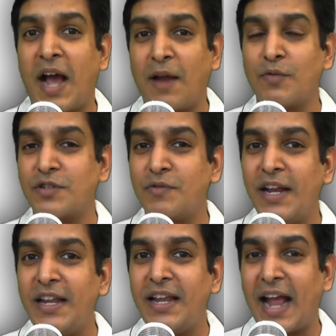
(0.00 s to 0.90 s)
I
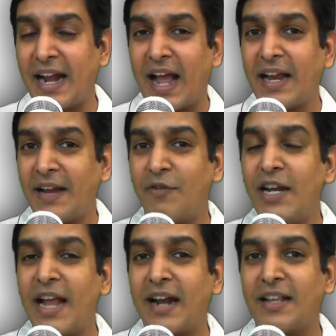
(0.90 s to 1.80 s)
really had
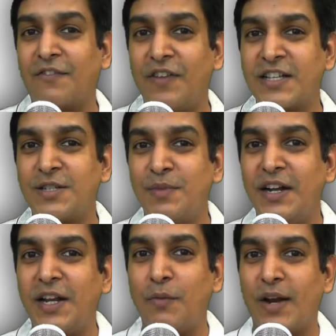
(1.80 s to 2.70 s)
that
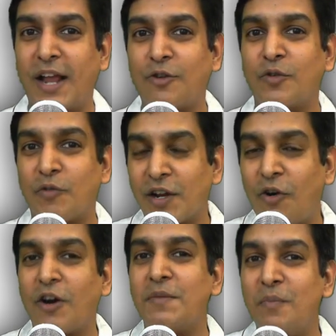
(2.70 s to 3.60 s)
flexibility where I could
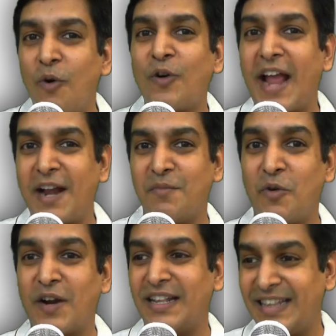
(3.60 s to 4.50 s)
record more and more,